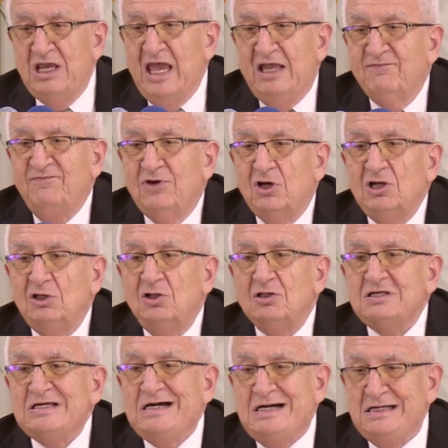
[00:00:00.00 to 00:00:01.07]
brilliant
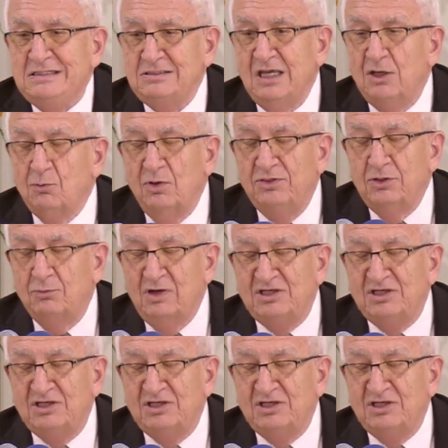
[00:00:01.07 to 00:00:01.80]
students who were